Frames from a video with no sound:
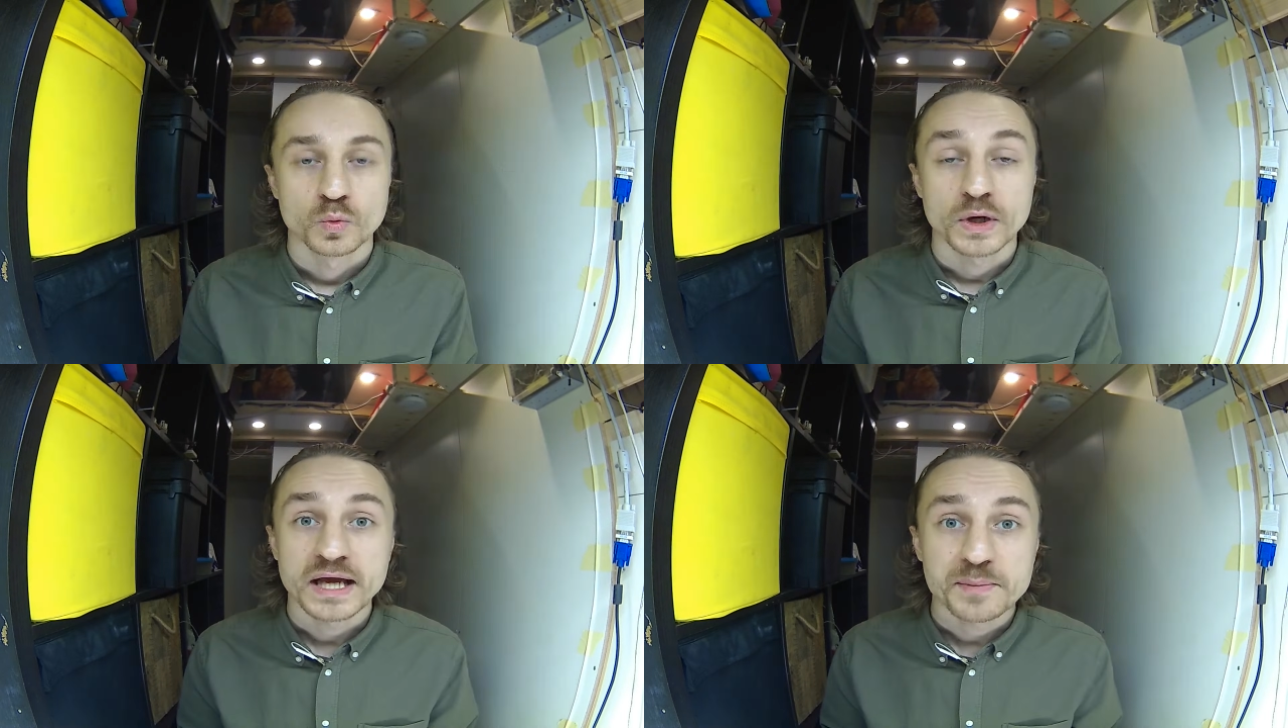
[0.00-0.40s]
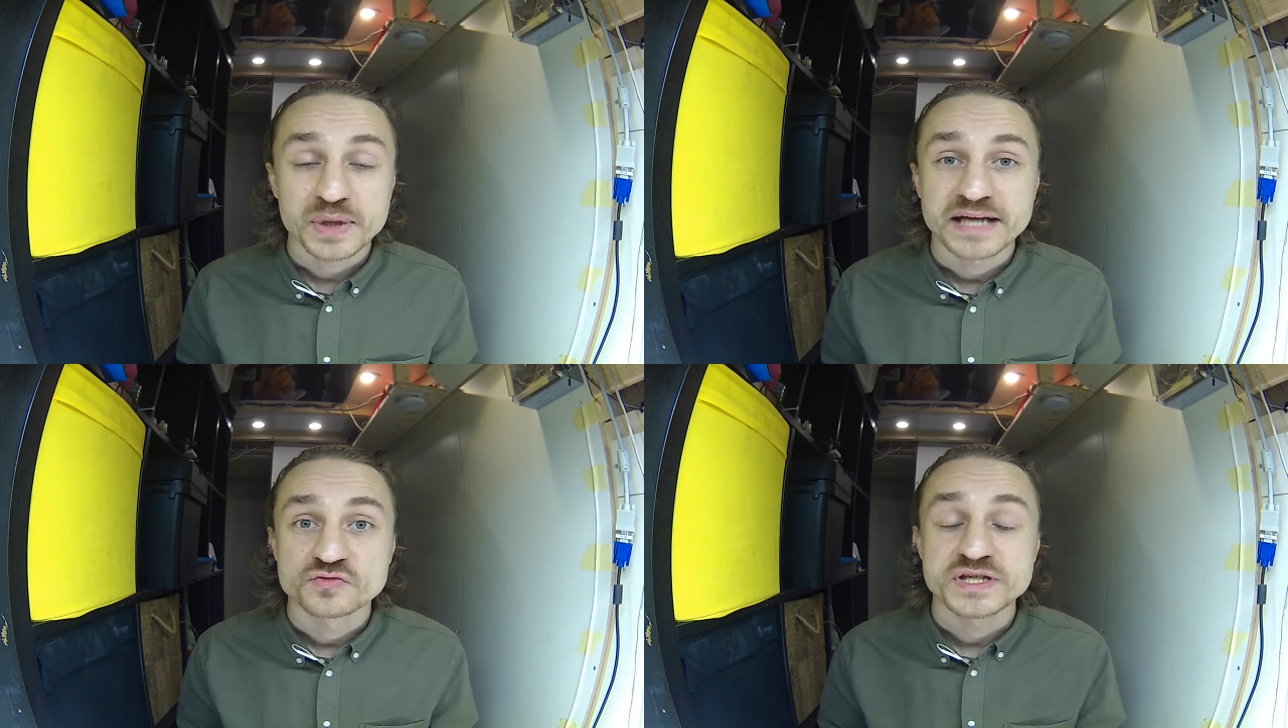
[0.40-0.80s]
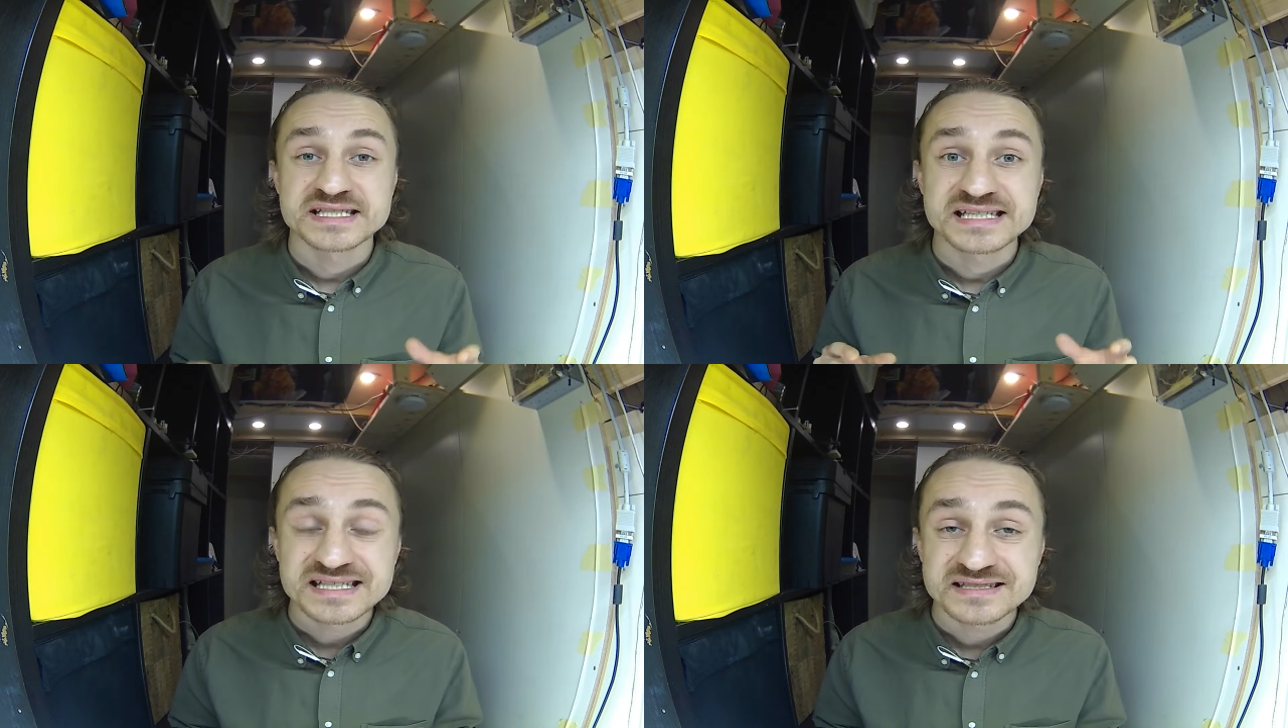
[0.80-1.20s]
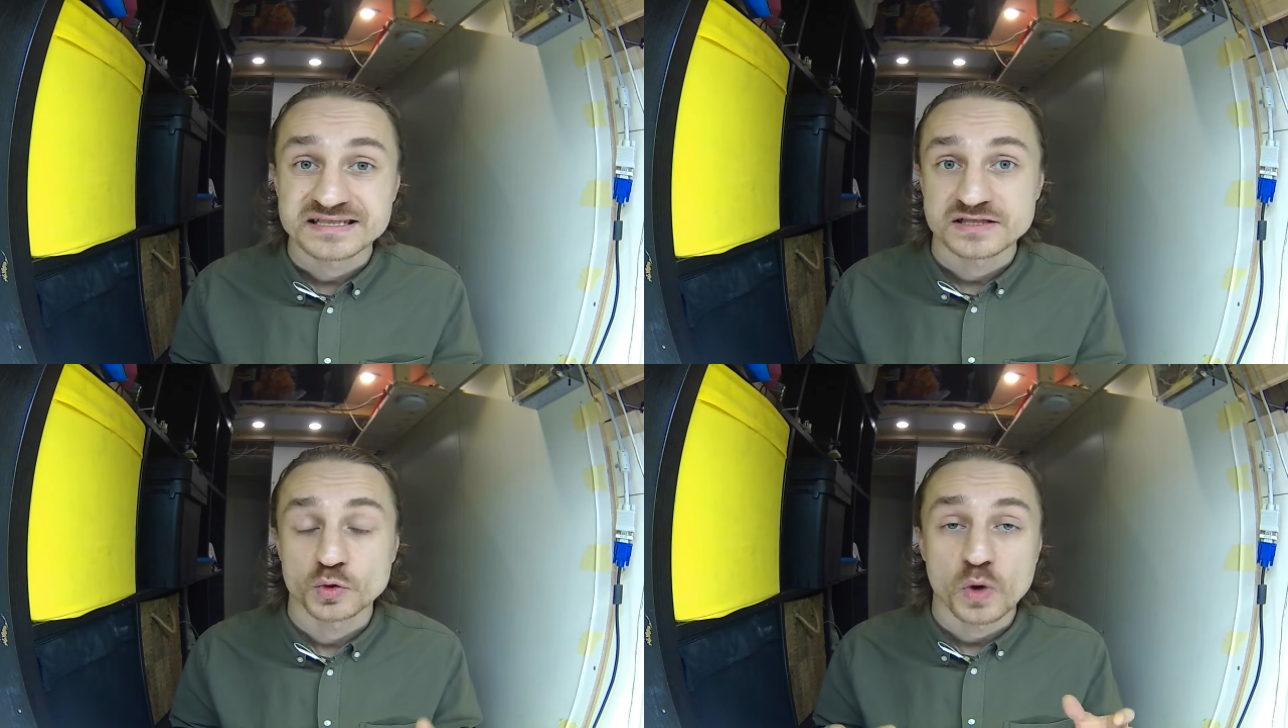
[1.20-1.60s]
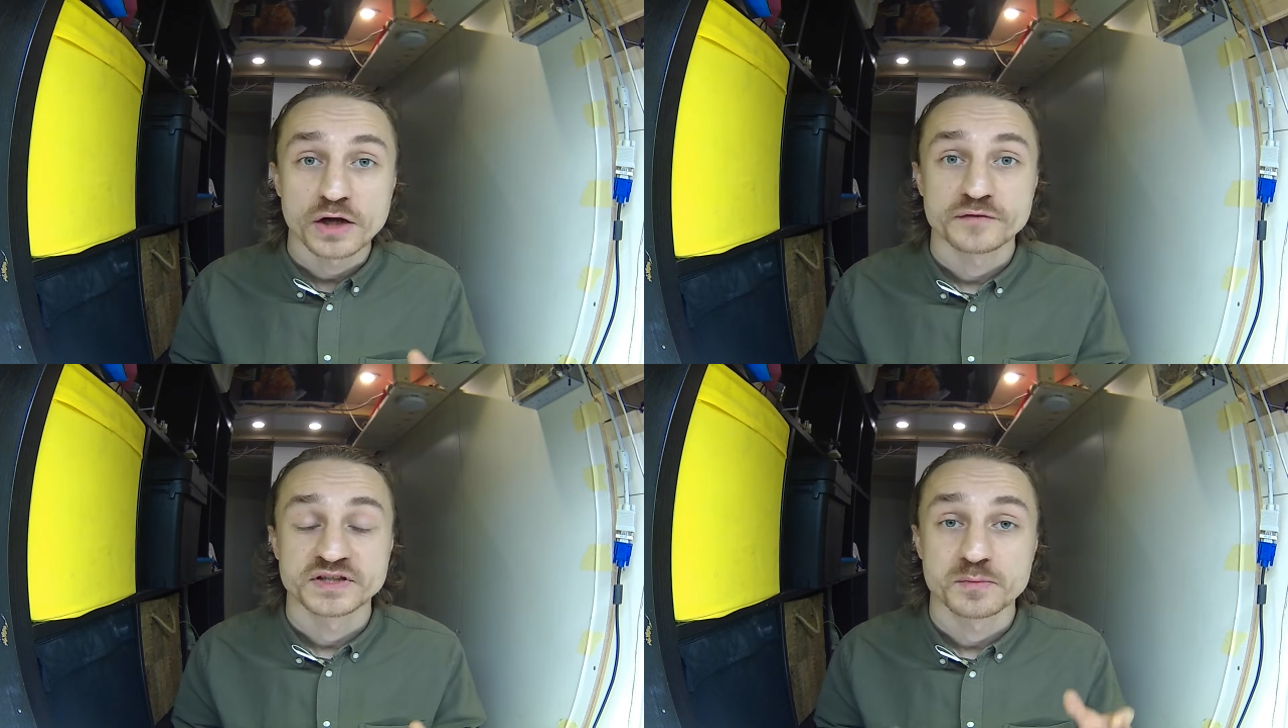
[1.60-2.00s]
When I applied resistance to
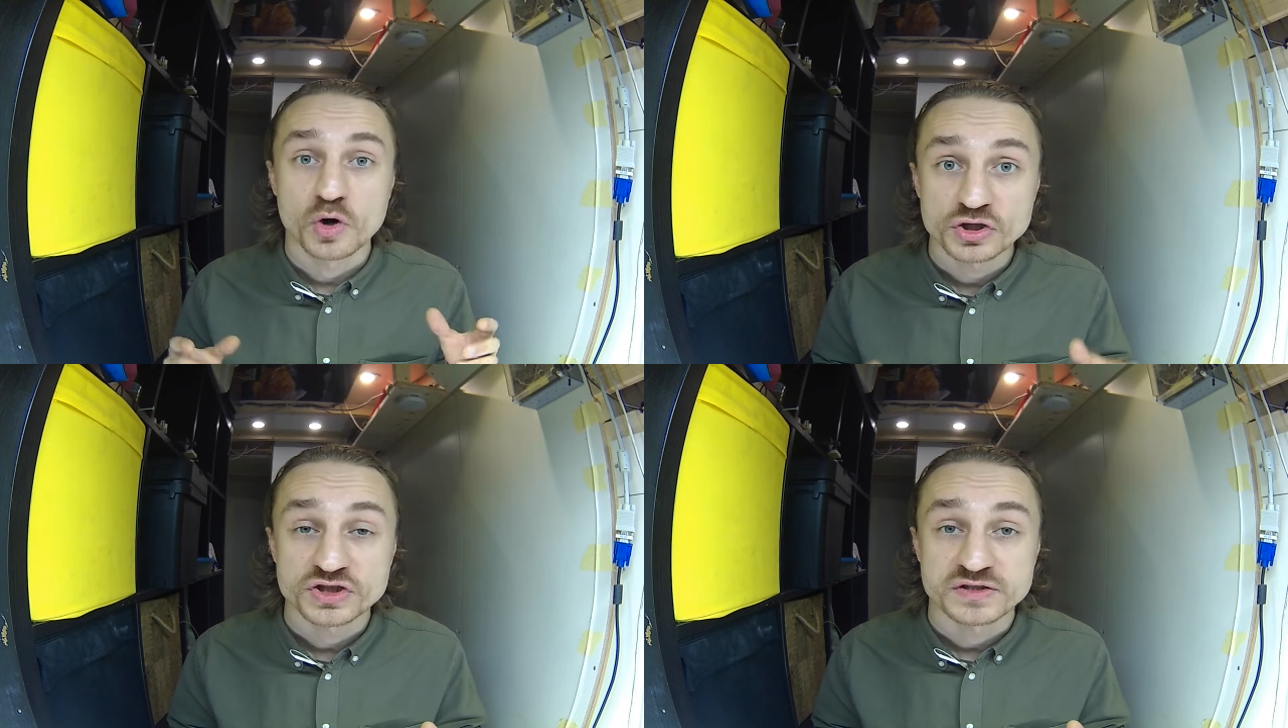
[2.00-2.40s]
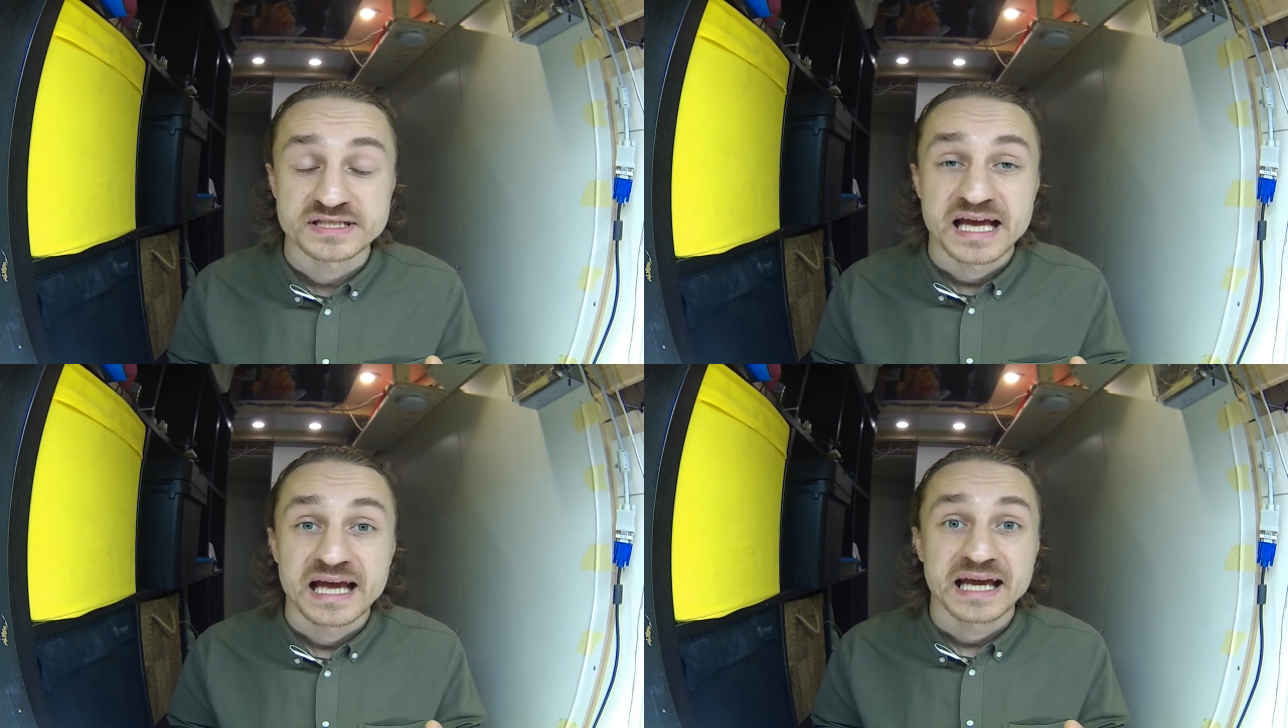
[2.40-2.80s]
one of the motors,